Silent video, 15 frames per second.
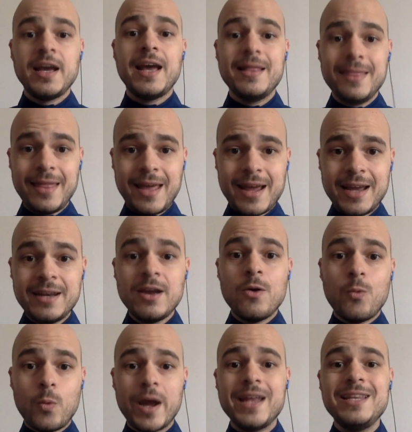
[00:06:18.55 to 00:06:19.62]
And then
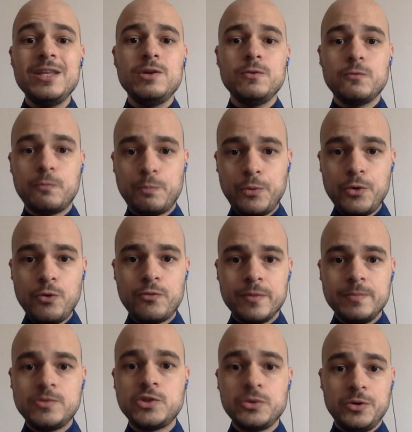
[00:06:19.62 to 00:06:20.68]
when you've
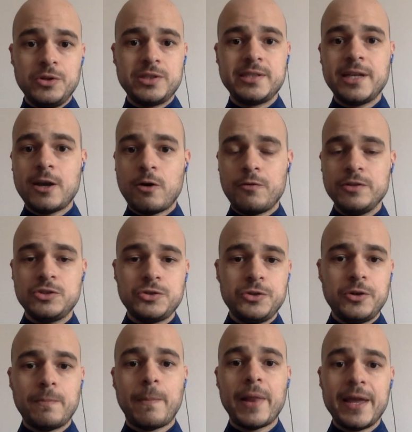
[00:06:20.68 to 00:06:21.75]
proven to yourself and to
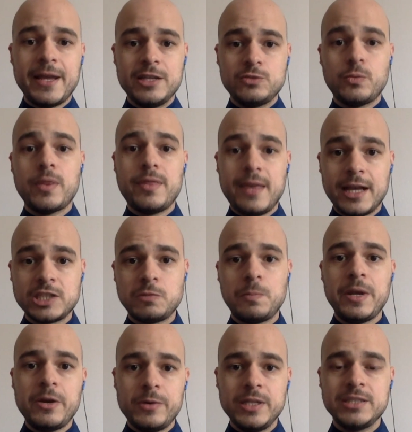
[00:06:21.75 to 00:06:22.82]
your players with the
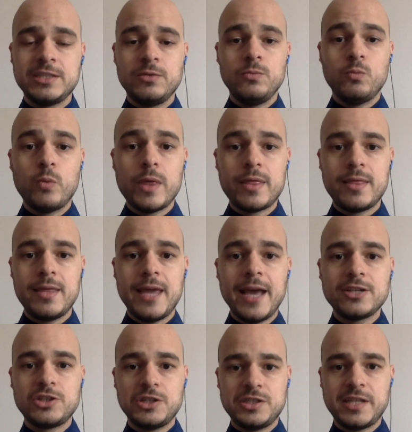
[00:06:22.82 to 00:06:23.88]
experience and with the
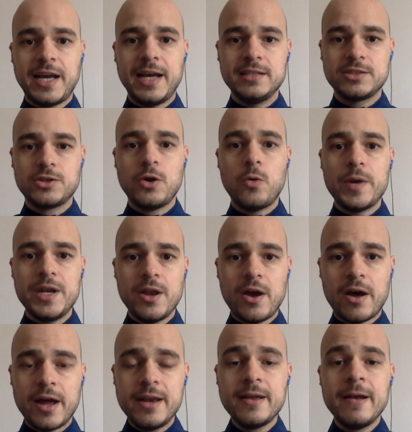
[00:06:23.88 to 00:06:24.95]
exercise going
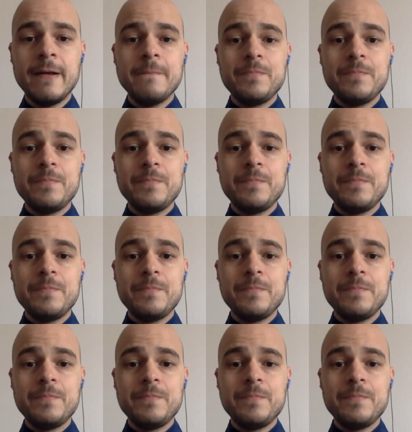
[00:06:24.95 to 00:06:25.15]
on